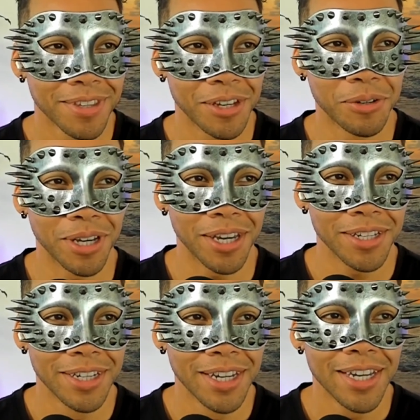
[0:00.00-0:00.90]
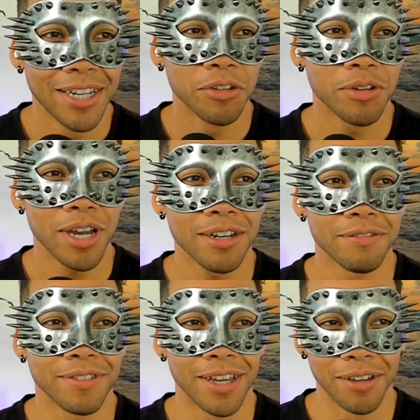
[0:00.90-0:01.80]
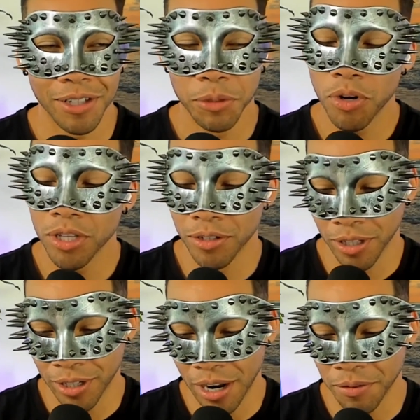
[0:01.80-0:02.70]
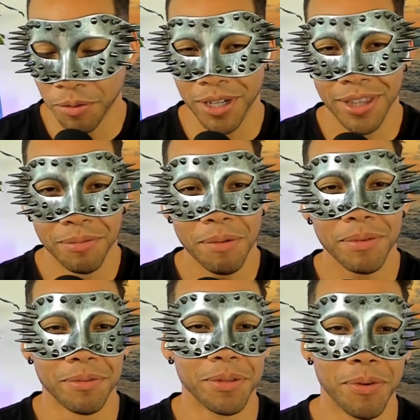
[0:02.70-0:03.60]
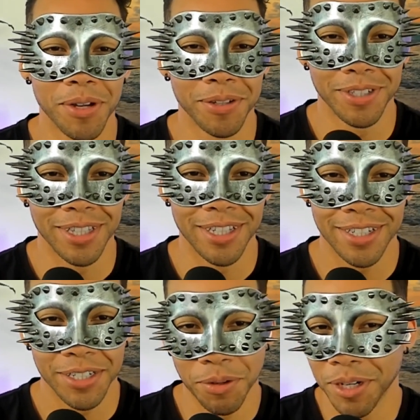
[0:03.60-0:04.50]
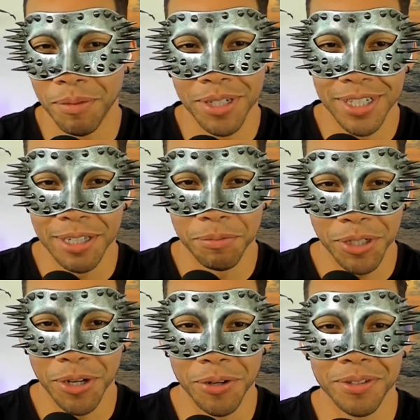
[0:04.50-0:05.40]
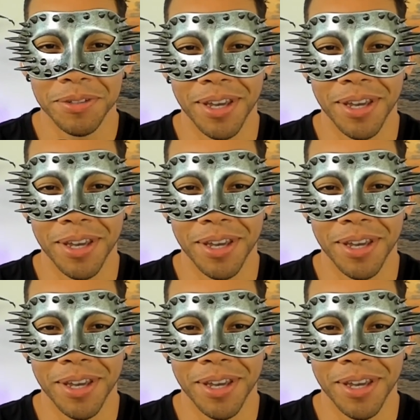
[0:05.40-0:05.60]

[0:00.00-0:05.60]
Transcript: Okay. So kind of spoiler alert, everyone. There might be some spoilers in these because we're going to mention some shows